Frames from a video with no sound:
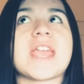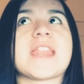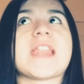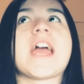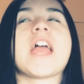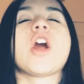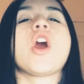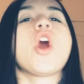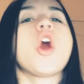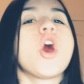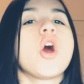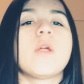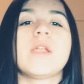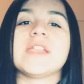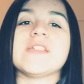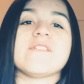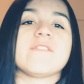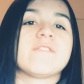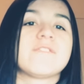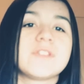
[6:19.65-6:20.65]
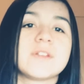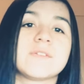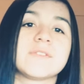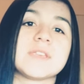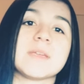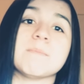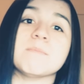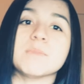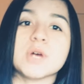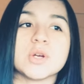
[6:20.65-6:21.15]
and I already feel
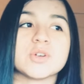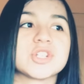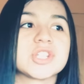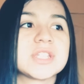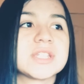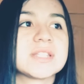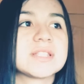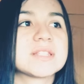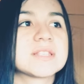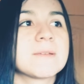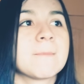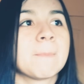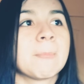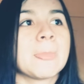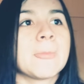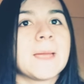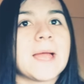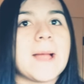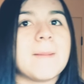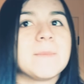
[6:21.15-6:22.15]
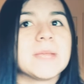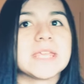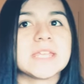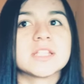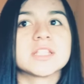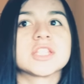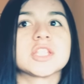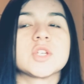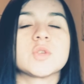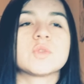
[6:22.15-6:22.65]
the emotions. I'm
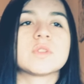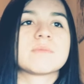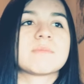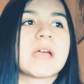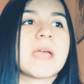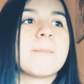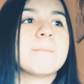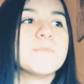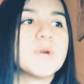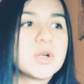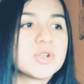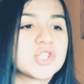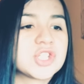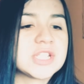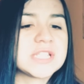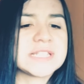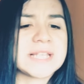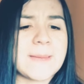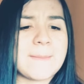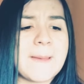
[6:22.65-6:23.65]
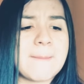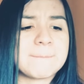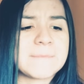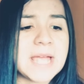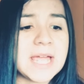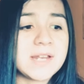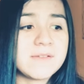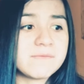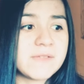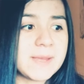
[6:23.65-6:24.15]
in tune with my emotions. I'm
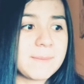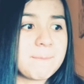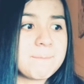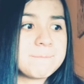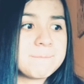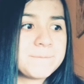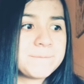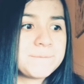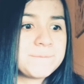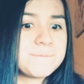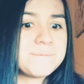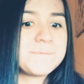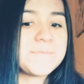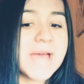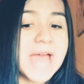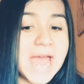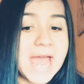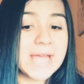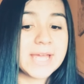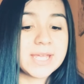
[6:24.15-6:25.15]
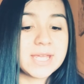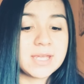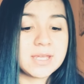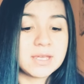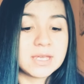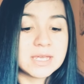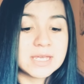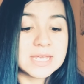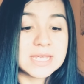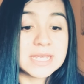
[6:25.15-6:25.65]
kind of like back
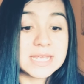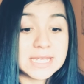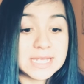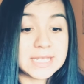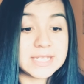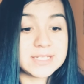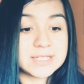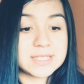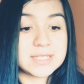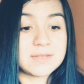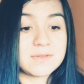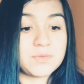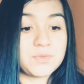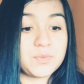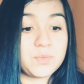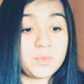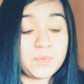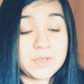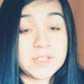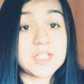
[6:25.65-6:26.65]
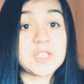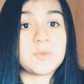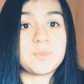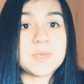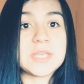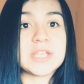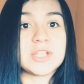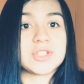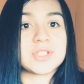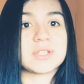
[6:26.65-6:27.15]
into the
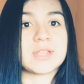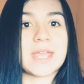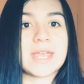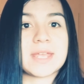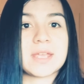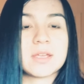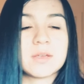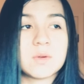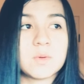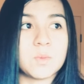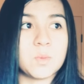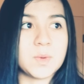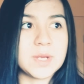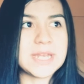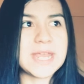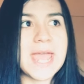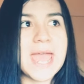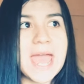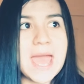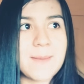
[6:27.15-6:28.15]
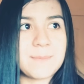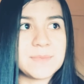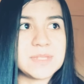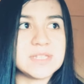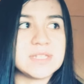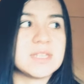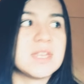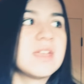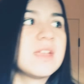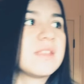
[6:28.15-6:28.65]
speech, like when it
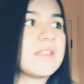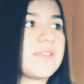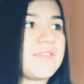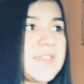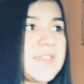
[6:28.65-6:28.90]
happened, the